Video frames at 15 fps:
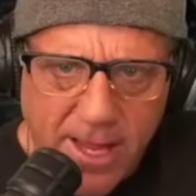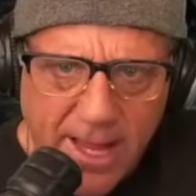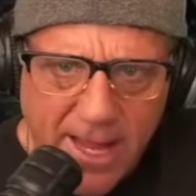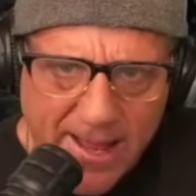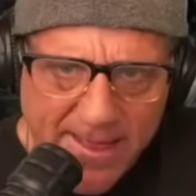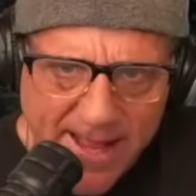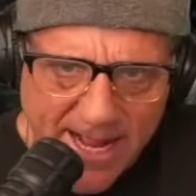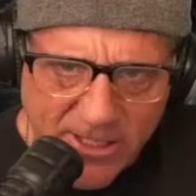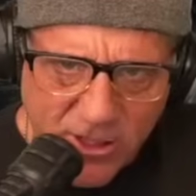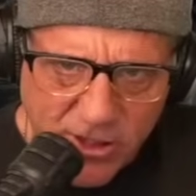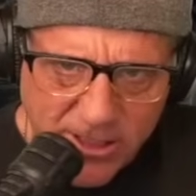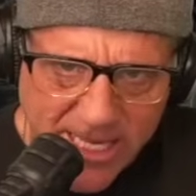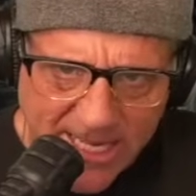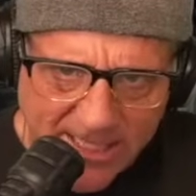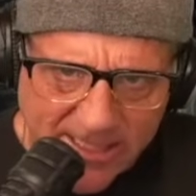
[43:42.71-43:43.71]
And that,
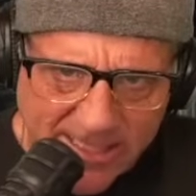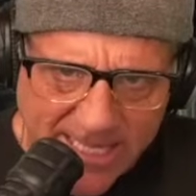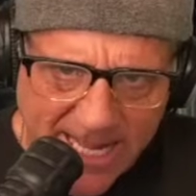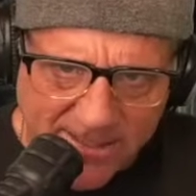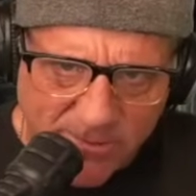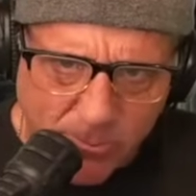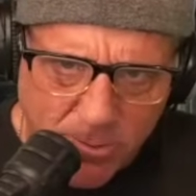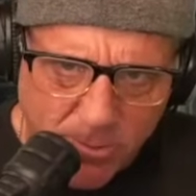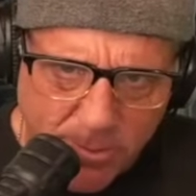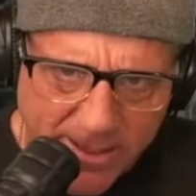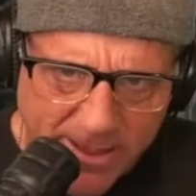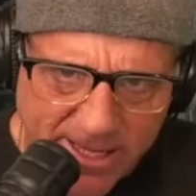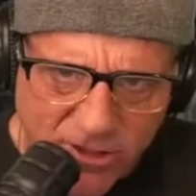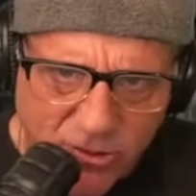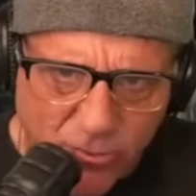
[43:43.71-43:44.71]
that, that would be
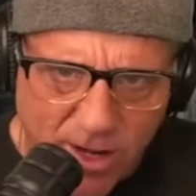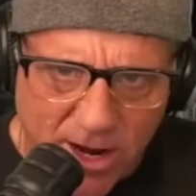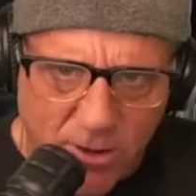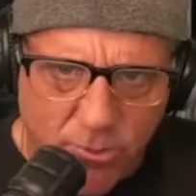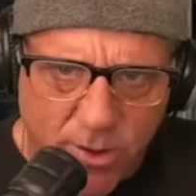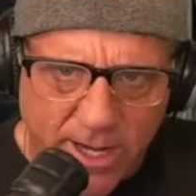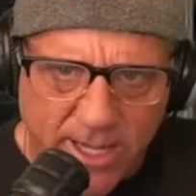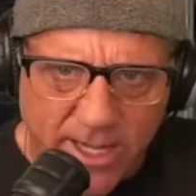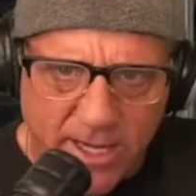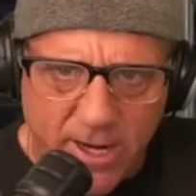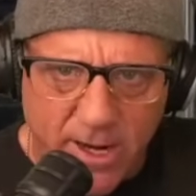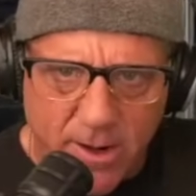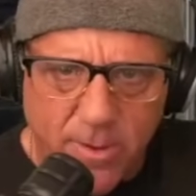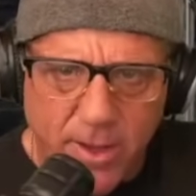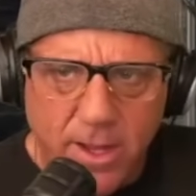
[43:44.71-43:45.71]
this route right here.